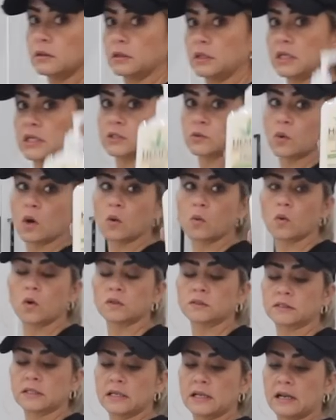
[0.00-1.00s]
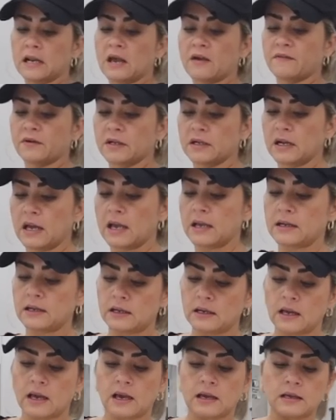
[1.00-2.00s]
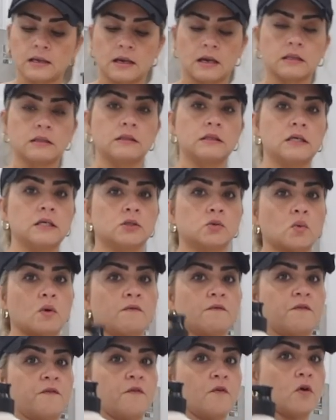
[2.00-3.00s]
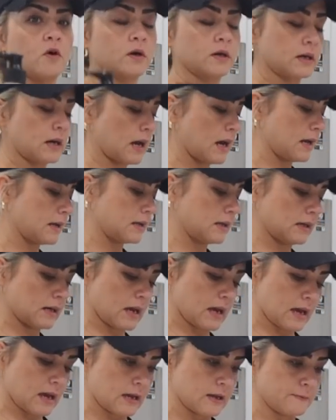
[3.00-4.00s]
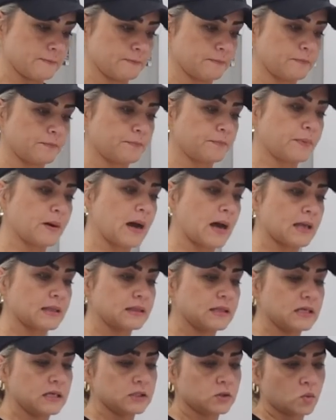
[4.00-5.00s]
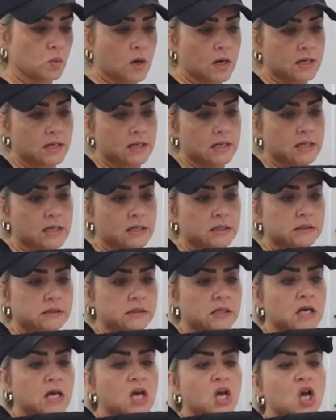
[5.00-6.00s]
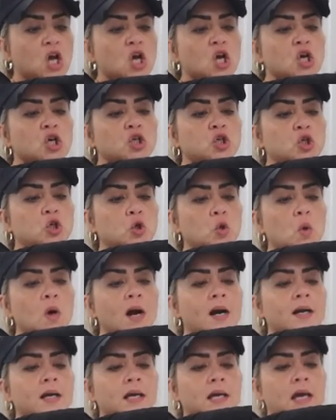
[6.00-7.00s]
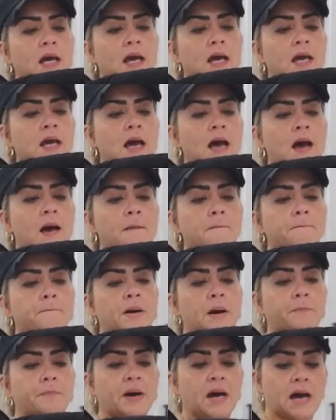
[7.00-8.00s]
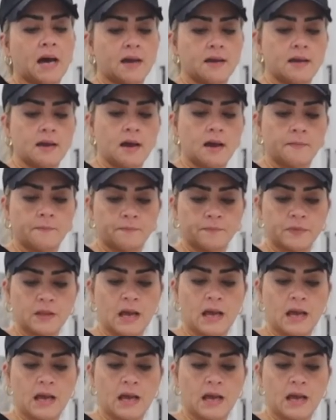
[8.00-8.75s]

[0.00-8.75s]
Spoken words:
This one was $11.99 and this one $4.99. But this one is sugar cane and papaya.